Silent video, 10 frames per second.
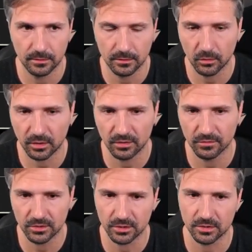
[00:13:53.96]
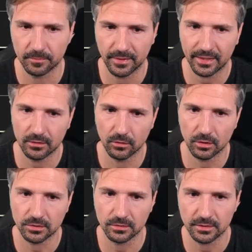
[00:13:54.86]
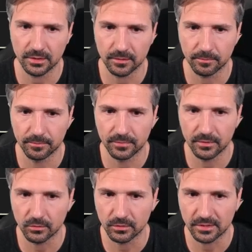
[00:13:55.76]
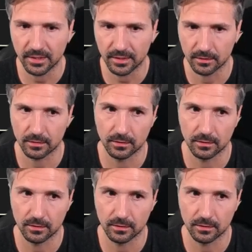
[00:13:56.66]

Don't give it just back, you also send it to his hand.